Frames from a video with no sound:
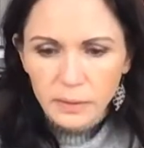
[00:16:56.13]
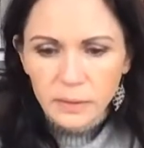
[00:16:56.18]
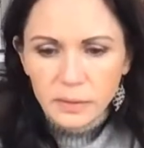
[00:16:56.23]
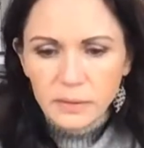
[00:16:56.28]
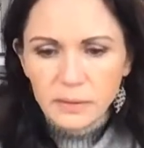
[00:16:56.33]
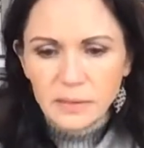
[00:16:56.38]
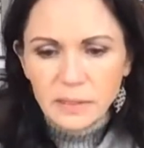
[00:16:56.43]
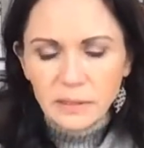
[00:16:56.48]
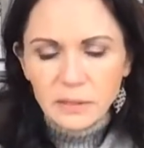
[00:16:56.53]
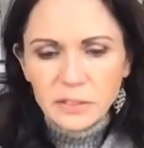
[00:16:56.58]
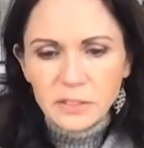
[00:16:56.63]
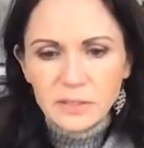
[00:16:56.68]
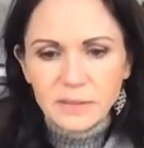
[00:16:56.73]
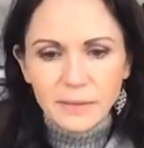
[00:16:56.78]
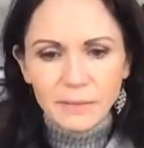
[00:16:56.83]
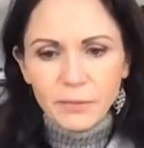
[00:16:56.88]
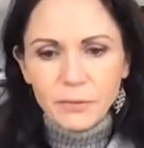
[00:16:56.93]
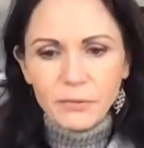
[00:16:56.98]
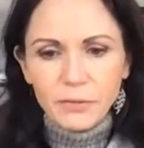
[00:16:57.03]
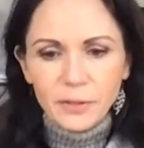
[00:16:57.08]
Sarah says I
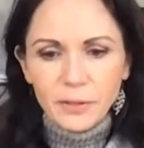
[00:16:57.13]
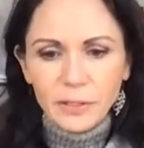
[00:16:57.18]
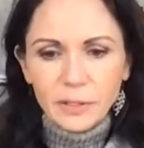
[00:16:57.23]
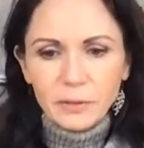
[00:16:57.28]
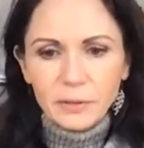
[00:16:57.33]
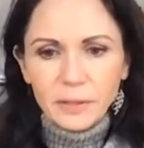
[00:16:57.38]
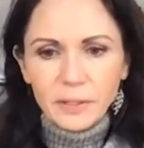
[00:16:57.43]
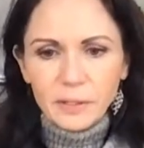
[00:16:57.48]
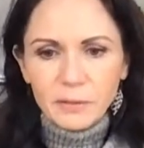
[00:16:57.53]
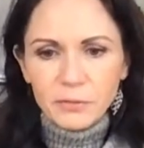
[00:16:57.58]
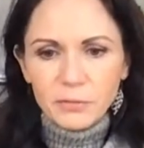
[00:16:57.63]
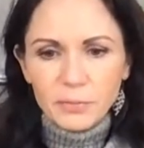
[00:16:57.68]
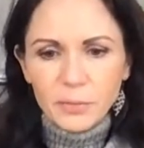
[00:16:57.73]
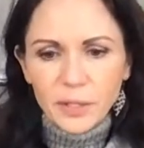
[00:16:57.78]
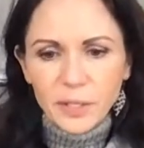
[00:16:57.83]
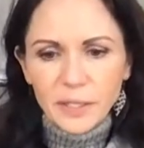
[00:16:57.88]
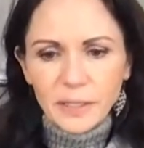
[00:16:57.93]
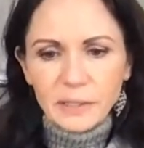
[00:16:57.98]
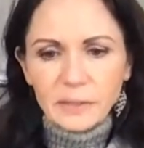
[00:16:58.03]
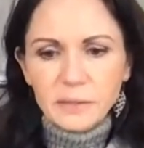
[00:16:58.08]
have a very creative
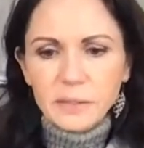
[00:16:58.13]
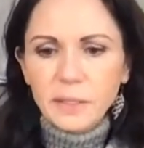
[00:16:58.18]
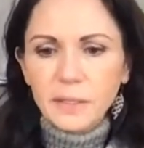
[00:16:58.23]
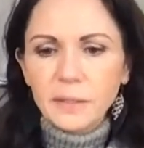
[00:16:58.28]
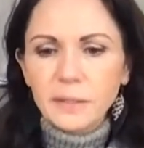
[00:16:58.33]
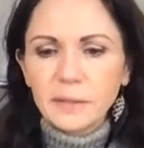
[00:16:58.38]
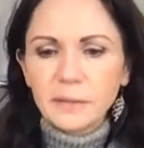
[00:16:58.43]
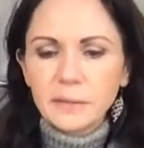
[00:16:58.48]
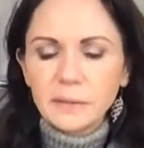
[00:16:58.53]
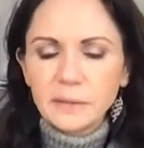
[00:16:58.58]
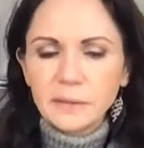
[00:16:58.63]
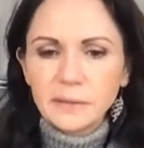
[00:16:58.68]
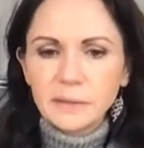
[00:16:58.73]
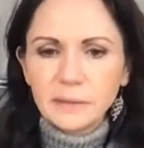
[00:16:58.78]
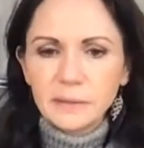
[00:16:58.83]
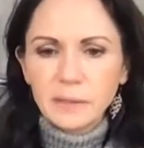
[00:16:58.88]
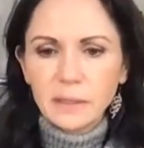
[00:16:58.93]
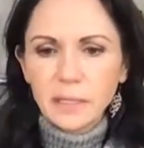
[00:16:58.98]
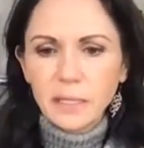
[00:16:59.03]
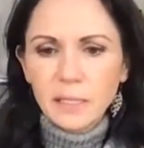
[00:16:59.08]
mind.
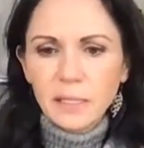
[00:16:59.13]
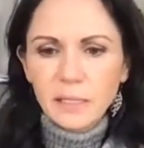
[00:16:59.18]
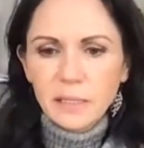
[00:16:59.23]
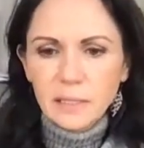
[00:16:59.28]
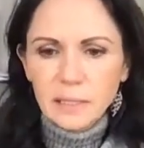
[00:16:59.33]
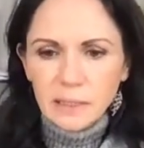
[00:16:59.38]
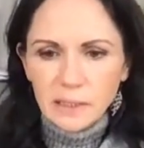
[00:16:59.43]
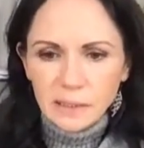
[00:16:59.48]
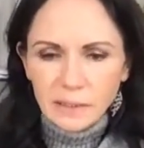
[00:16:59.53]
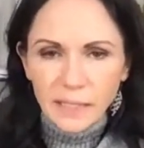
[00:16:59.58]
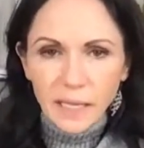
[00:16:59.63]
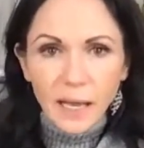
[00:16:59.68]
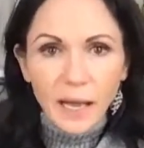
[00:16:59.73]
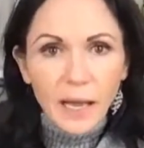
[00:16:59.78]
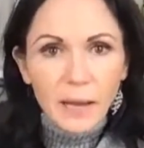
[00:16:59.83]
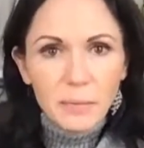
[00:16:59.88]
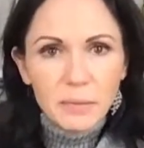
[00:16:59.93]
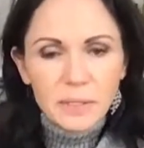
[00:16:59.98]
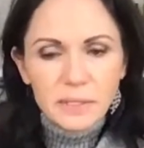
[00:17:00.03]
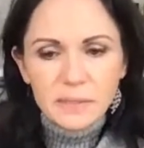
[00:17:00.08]
Yeah,
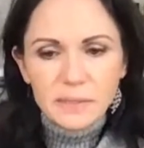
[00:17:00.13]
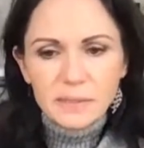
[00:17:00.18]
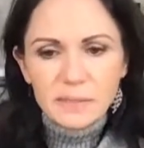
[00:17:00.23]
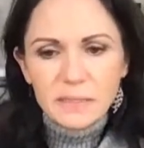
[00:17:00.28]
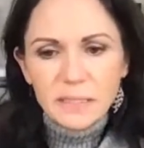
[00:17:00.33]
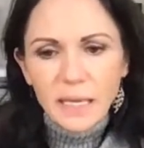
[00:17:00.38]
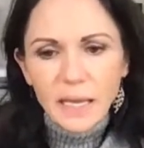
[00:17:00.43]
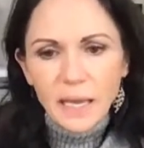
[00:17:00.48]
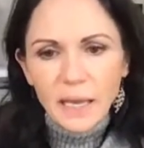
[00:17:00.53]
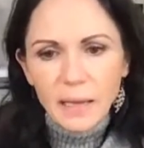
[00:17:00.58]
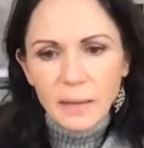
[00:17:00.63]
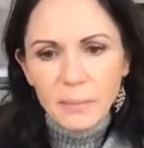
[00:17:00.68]
I would say